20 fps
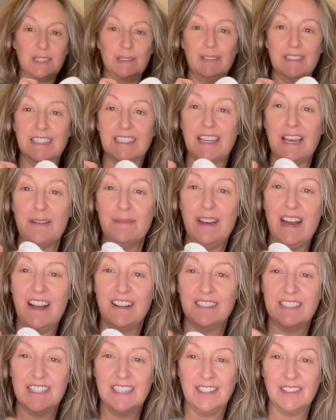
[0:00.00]
one's coming
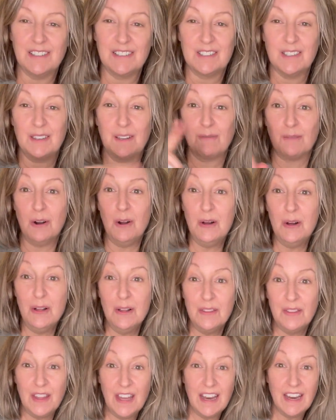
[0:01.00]
out too. So the roll
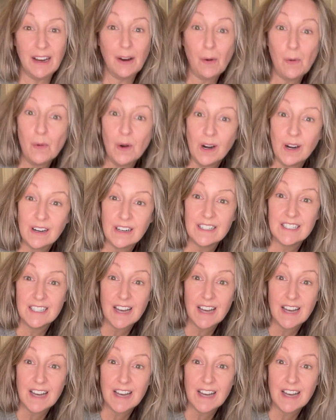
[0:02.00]
thing worked.